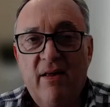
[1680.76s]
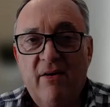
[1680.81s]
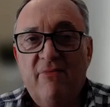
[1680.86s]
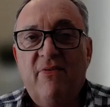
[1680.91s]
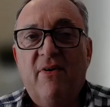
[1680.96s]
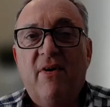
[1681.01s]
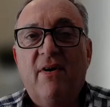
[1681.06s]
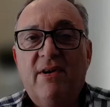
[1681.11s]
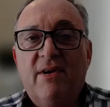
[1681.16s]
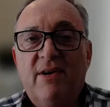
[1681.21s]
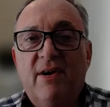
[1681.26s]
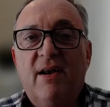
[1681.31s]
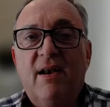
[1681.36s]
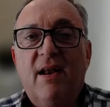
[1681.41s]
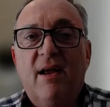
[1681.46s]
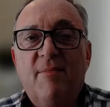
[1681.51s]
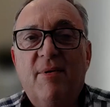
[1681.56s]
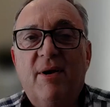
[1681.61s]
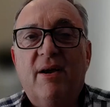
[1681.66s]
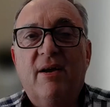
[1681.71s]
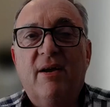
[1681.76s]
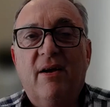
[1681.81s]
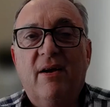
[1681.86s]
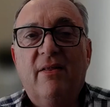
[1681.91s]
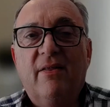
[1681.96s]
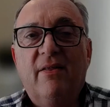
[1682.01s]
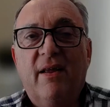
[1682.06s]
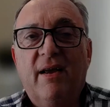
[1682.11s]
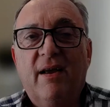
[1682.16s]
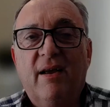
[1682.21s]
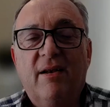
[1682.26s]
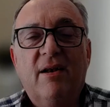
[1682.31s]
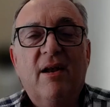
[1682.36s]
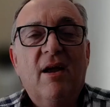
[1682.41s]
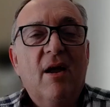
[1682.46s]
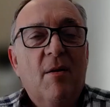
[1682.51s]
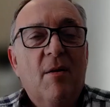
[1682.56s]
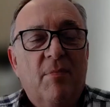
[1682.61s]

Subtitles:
they're very dynamic, aren't they?